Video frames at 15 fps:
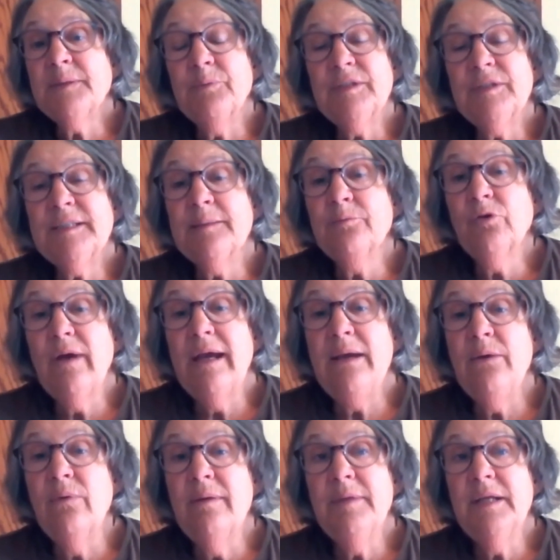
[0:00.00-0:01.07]
with some
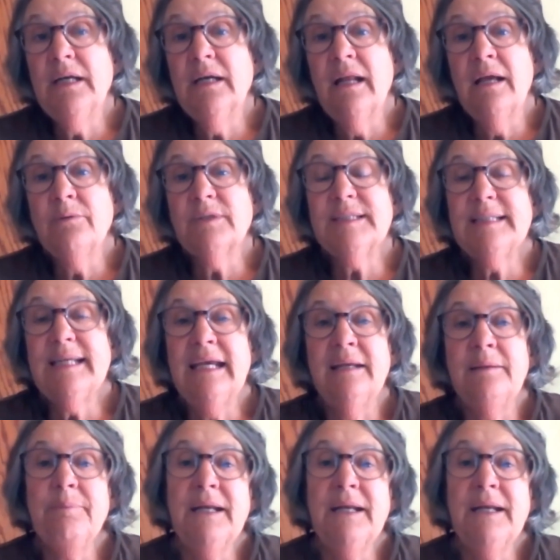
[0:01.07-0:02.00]
great women at Iowa State.